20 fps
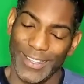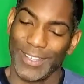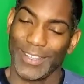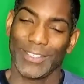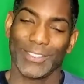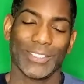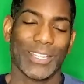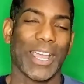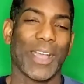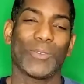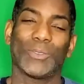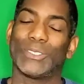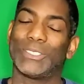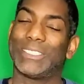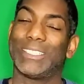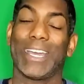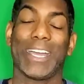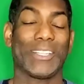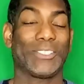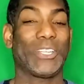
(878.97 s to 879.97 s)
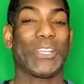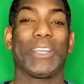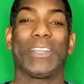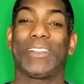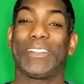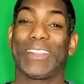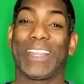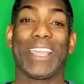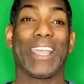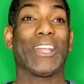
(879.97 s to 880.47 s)
I was not
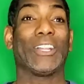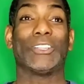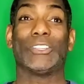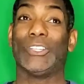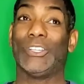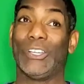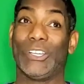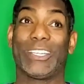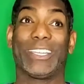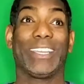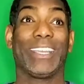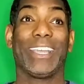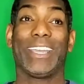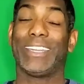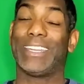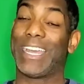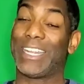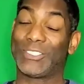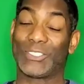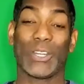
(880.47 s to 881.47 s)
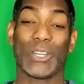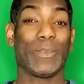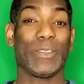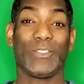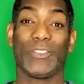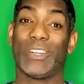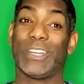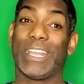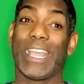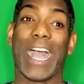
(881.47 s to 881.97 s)
look, not trying to be
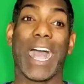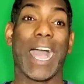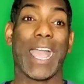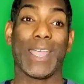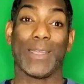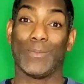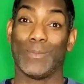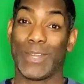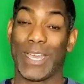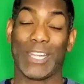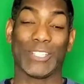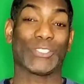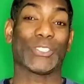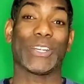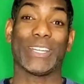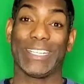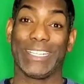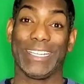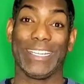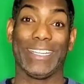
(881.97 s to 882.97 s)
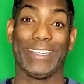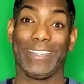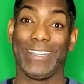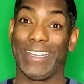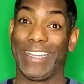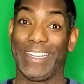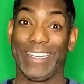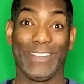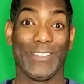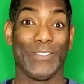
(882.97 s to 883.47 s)
funny. I am not trying to get
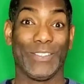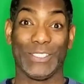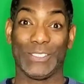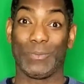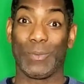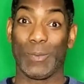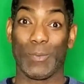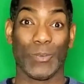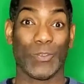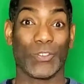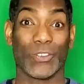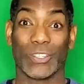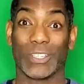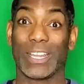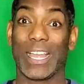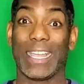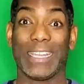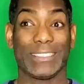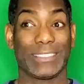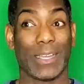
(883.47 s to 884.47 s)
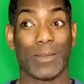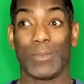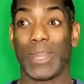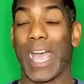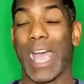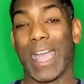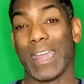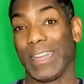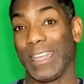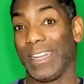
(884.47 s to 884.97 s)
any of these people for clients. I'm
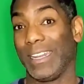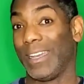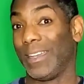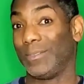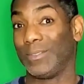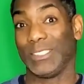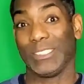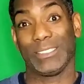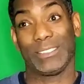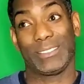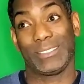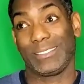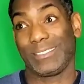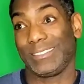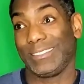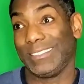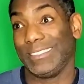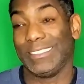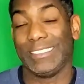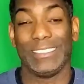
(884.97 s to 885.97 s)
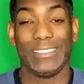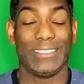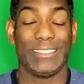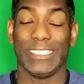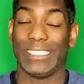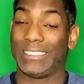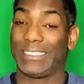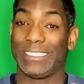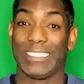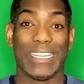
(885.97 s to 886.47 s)
not. And I'm
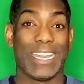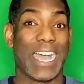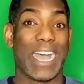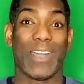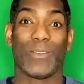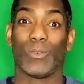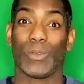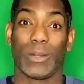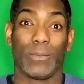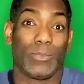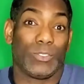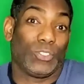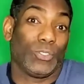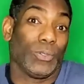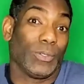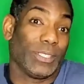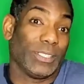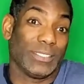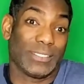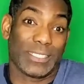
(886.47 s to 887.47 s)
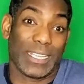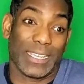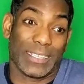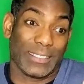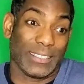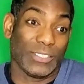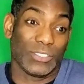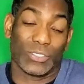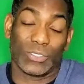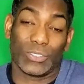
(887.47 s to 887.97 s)
just not. What I'm doing is like,
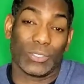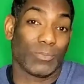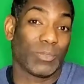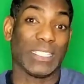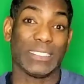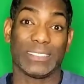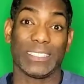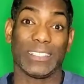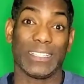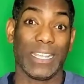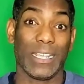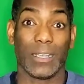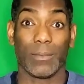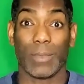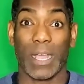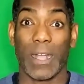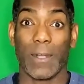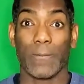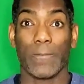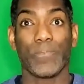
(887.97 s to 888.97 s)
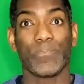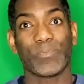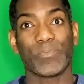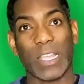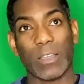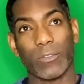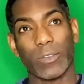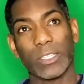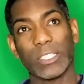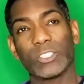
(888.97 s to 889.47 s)
these are some things to think about.
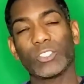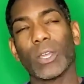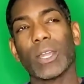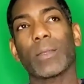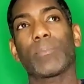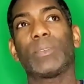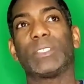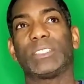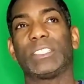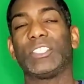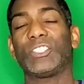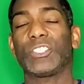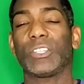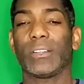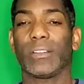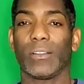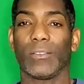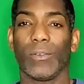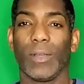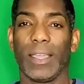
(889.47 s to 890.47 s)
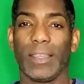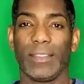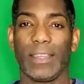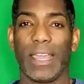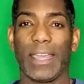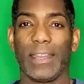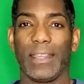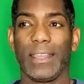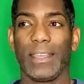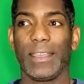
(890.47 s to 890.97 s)
And I'm really trying to position in a way
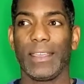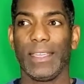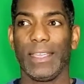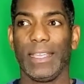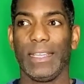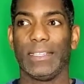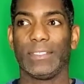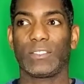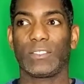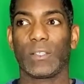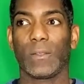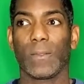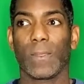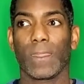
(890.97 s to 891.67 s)
that it's